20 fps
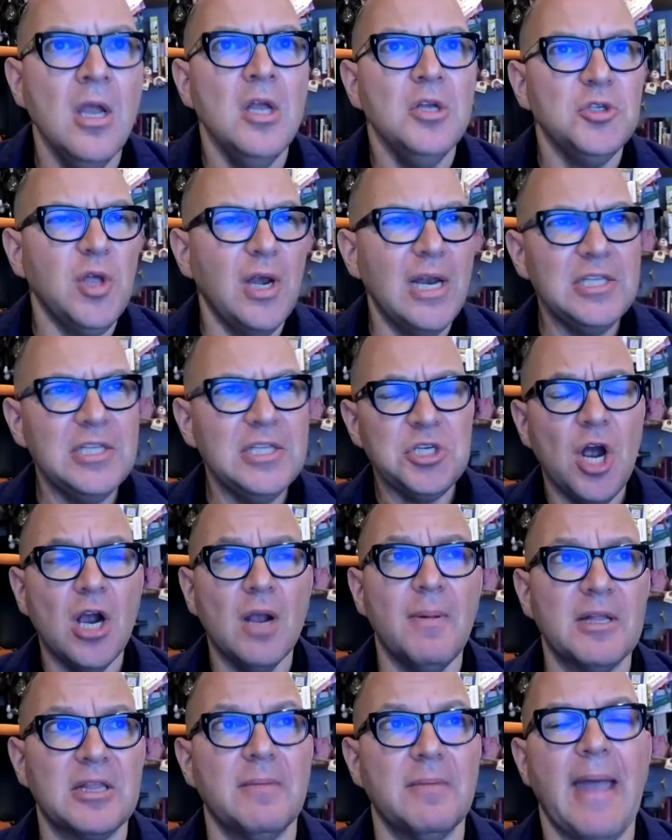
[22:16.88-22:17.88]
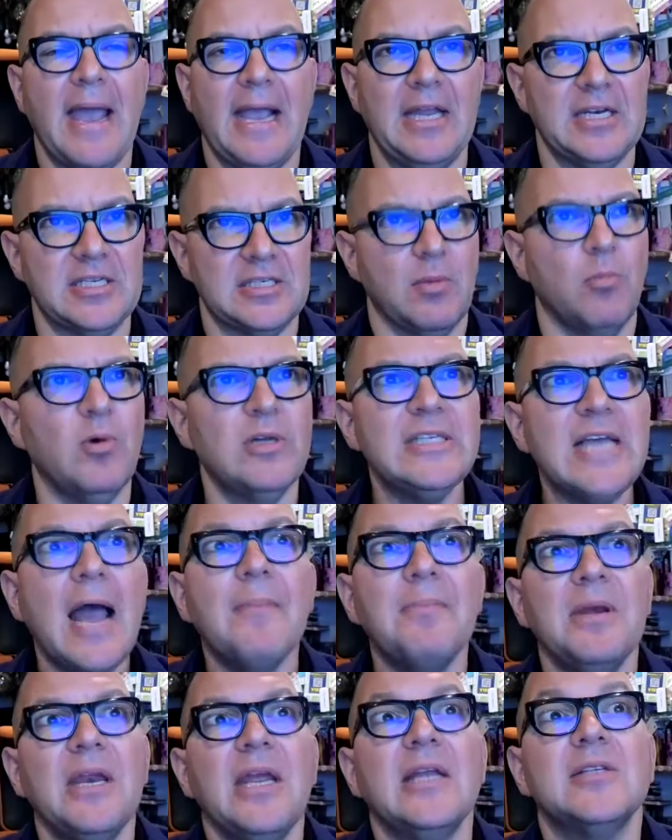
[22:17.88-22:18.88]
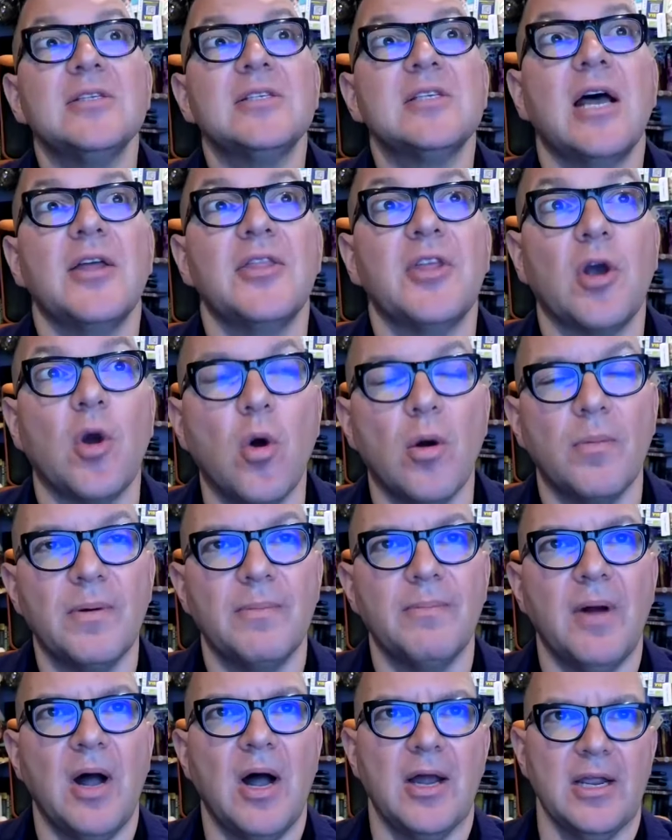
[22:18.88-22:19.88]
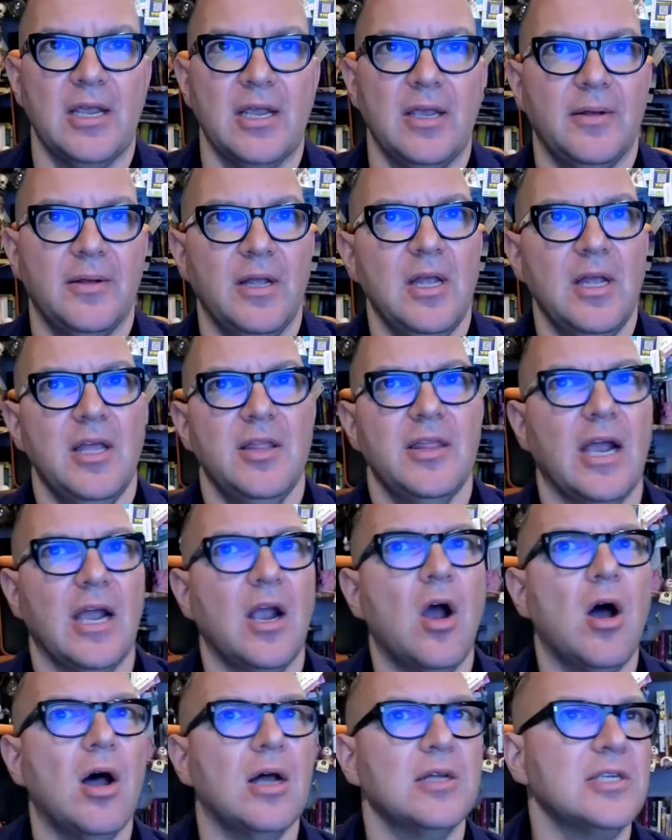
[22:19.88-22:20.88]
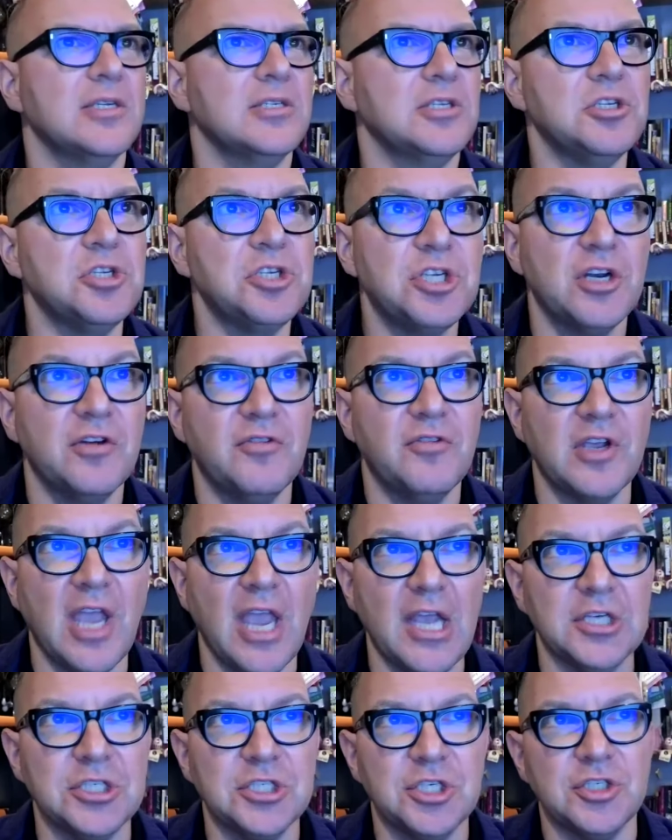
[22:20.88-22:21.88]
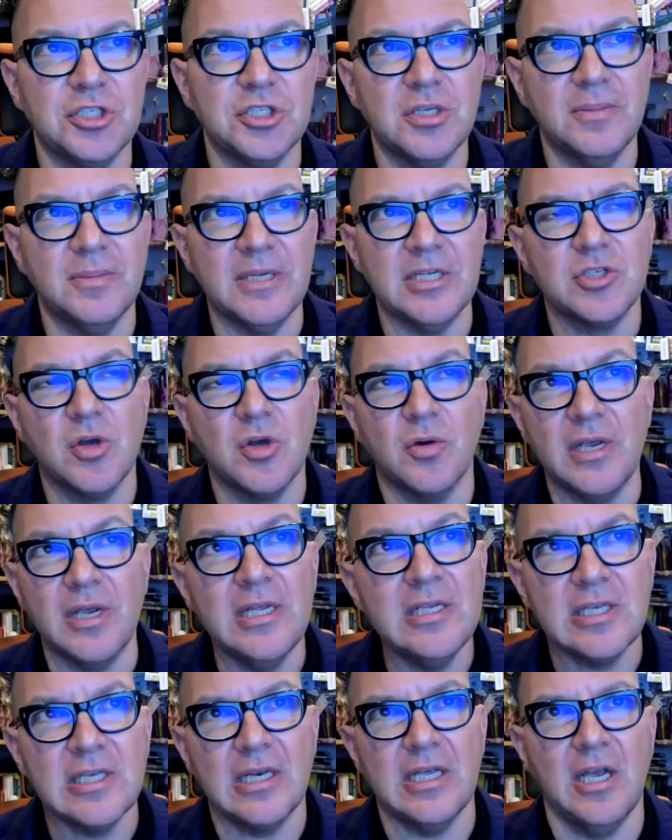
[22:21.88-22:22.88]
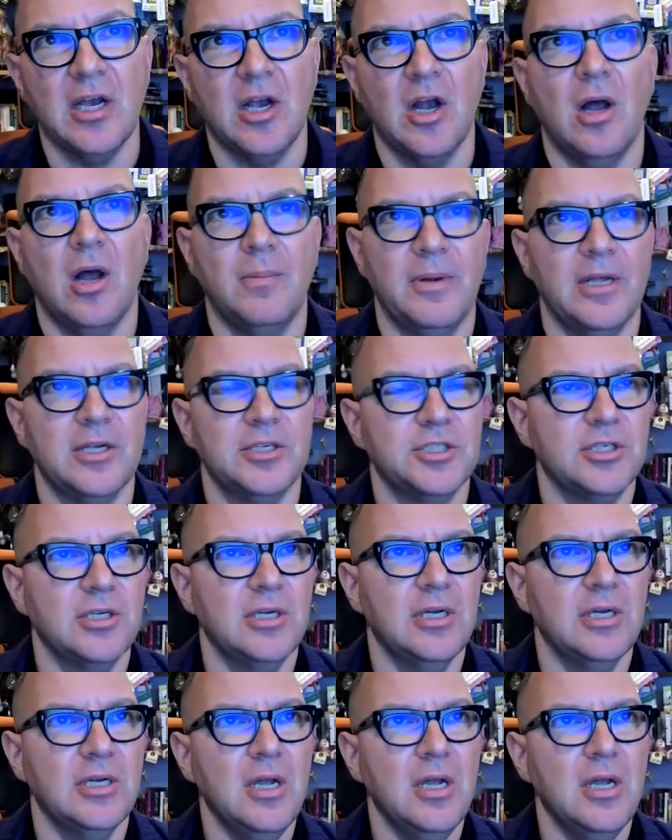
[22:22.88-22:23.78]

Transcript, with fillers: So let's talk about the mechanism. What's happening inside the corporate body that causes enshittification to be so easily accomplished?